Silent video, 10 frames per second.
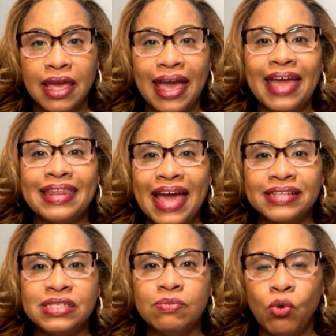And
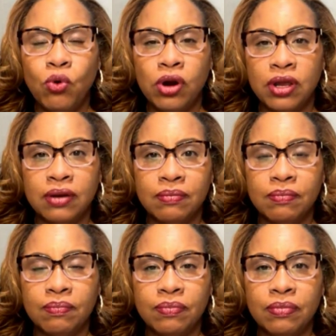that's important.
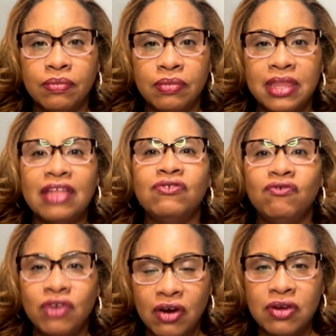That's
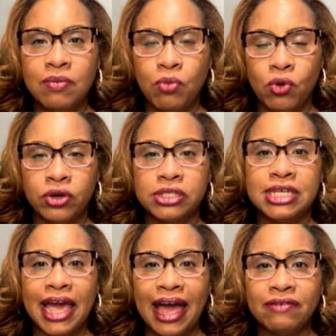very important to
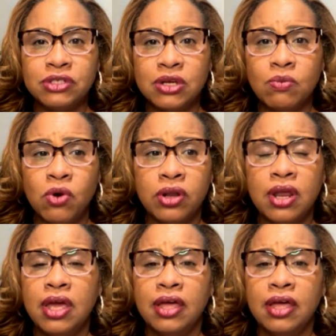have someone